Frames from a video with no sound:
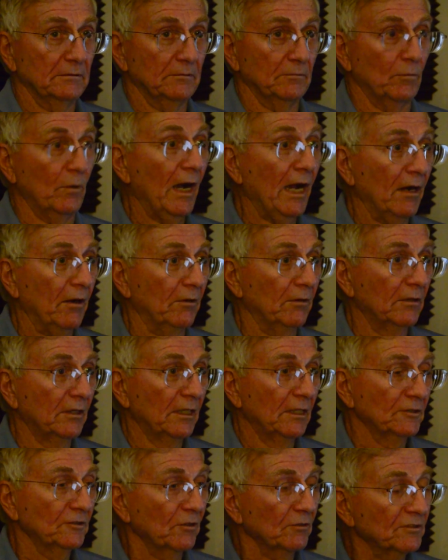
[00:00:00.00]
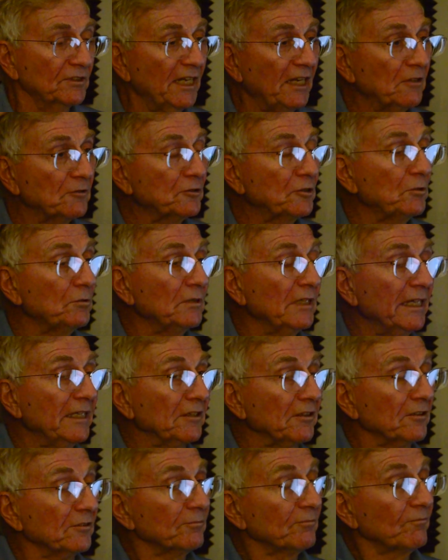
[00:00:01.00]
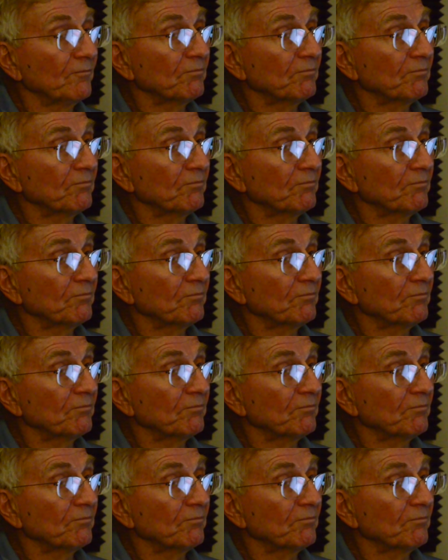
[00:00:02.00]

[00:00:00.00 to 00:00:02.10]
wow. So a day or two later,